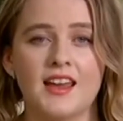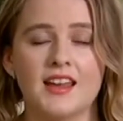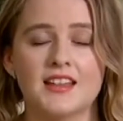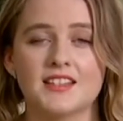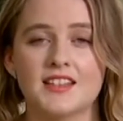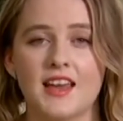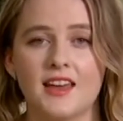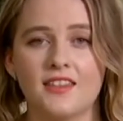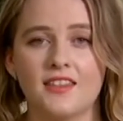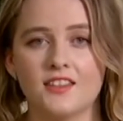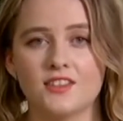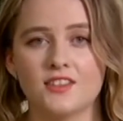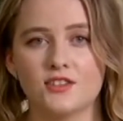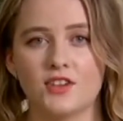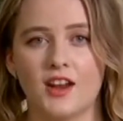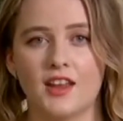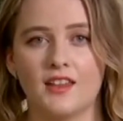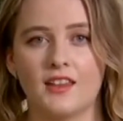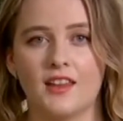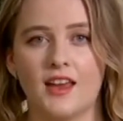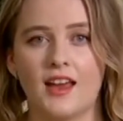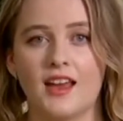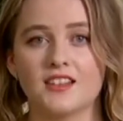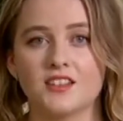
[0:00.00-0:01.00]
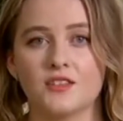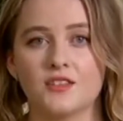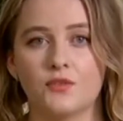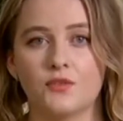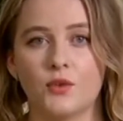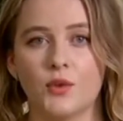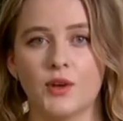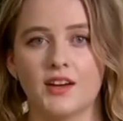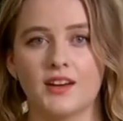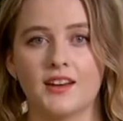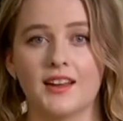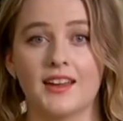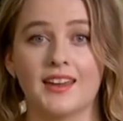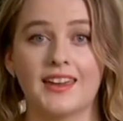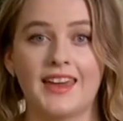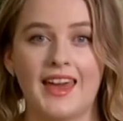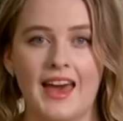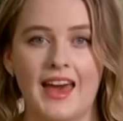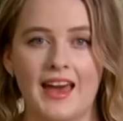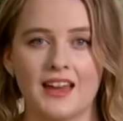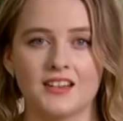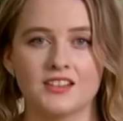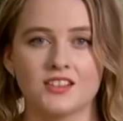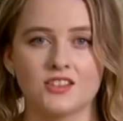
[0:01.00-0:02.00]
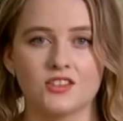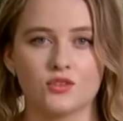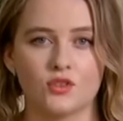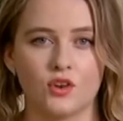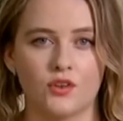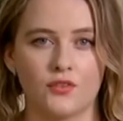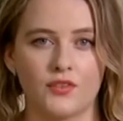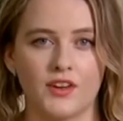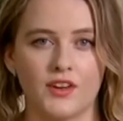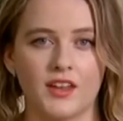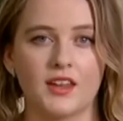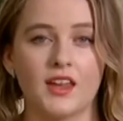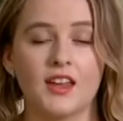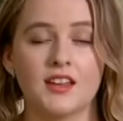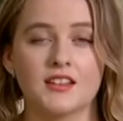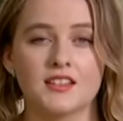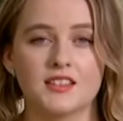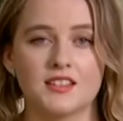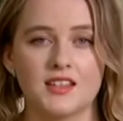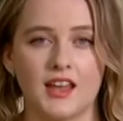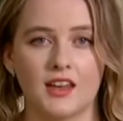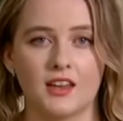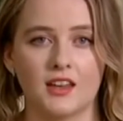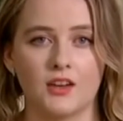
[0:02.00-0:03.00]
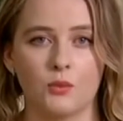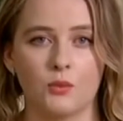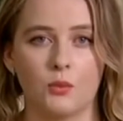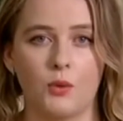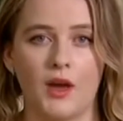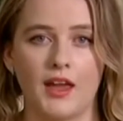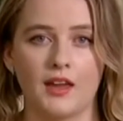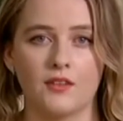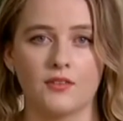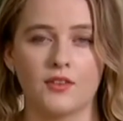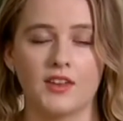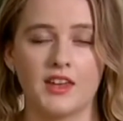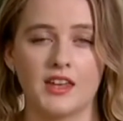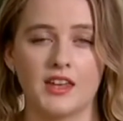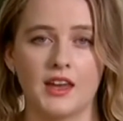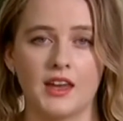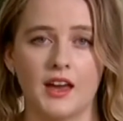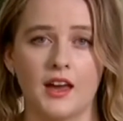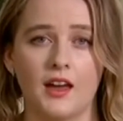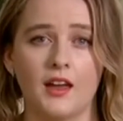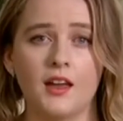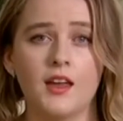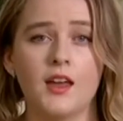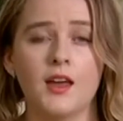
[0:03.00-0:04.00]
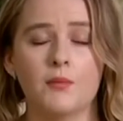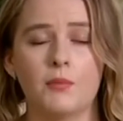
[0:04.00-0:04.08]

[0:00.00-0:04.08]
South Australia has avoided a catastrophic second wave here